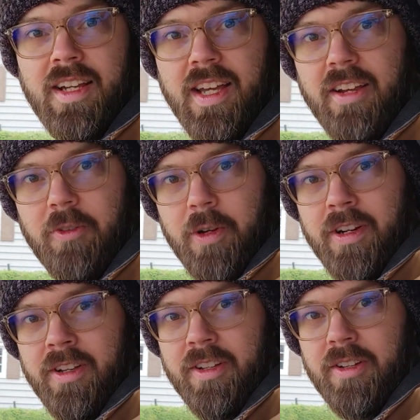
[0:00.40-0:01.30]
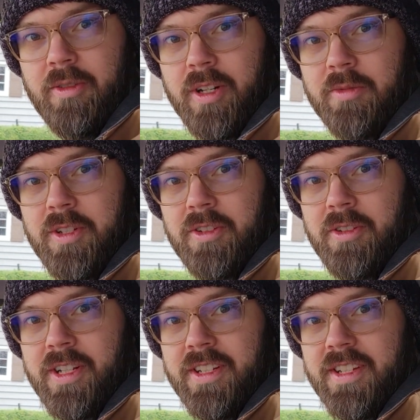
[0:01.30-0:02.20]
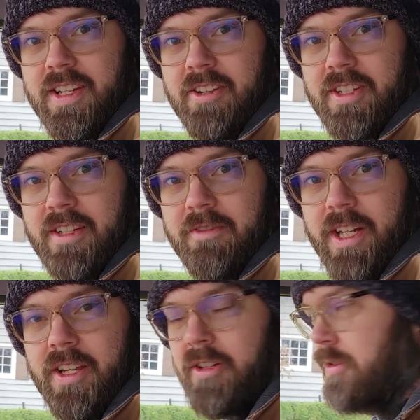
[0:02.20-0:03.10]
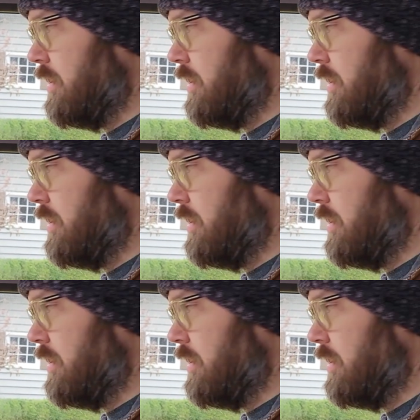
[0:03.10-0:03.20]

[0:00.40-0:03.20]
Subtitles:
Hey everyone, welcome to a Discount Ted video,